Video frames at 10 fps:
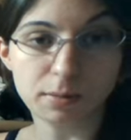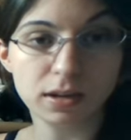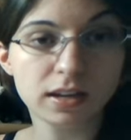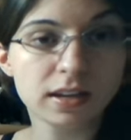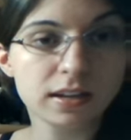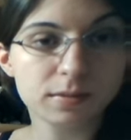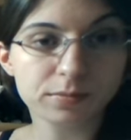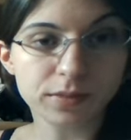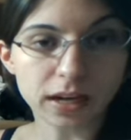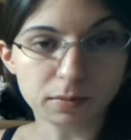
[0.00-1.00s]
up
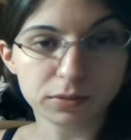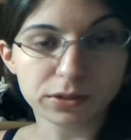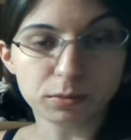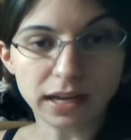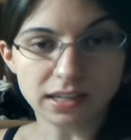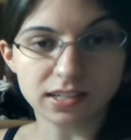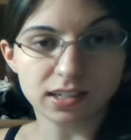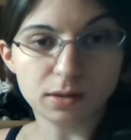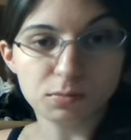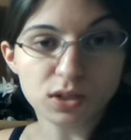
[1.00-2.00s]
little
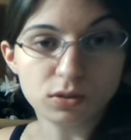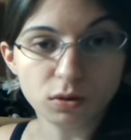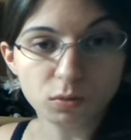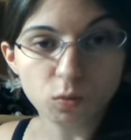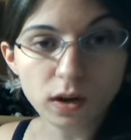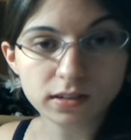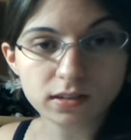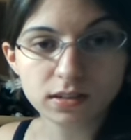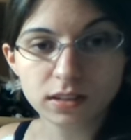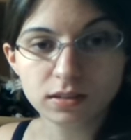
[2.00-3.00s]
plastic nubs that you don't
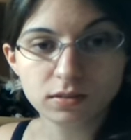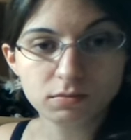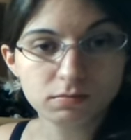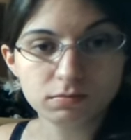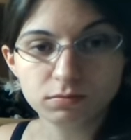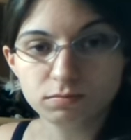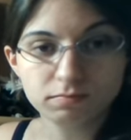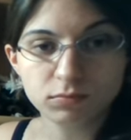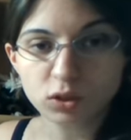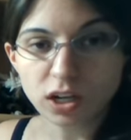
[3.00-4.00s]
want,
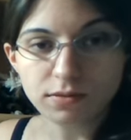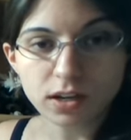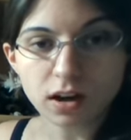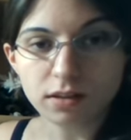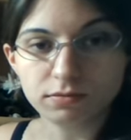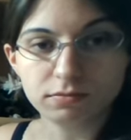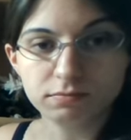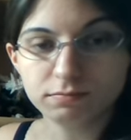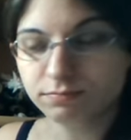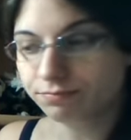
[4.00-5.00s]
shaving off
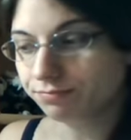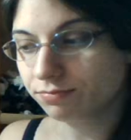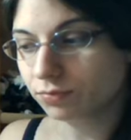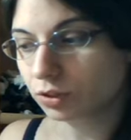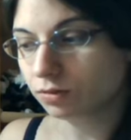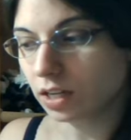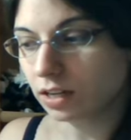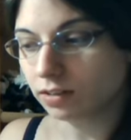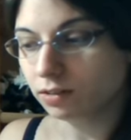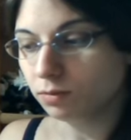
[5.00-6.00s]

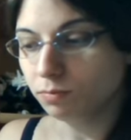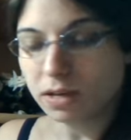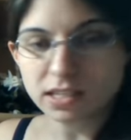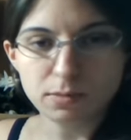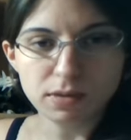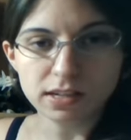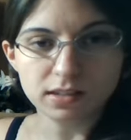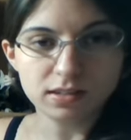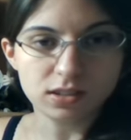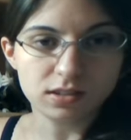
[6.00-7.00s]
little messy
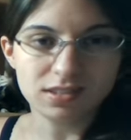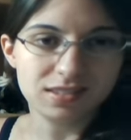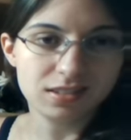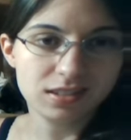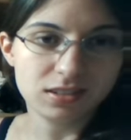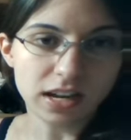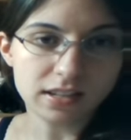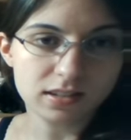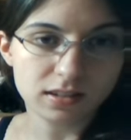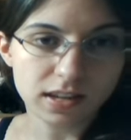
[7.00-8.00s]
bits. They're
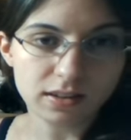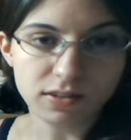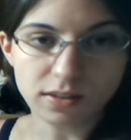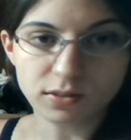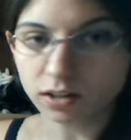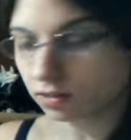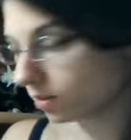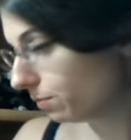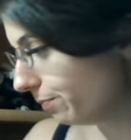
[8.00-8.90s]
nice. They're like $5.